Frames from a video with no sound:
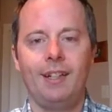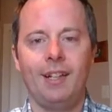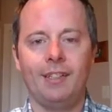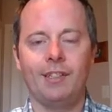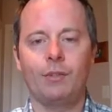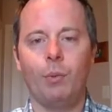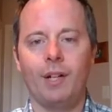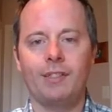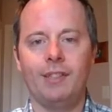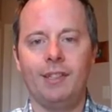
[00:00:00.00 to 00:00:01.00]
I just
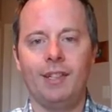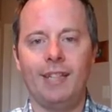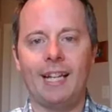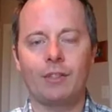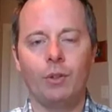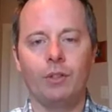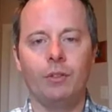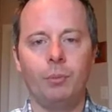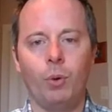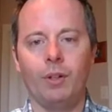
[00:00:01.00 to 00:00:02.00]
watched the Dash Core
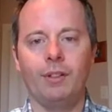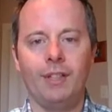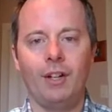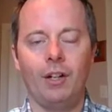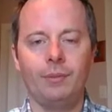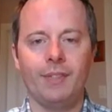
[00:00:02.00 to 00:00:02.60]
Group quarterly call,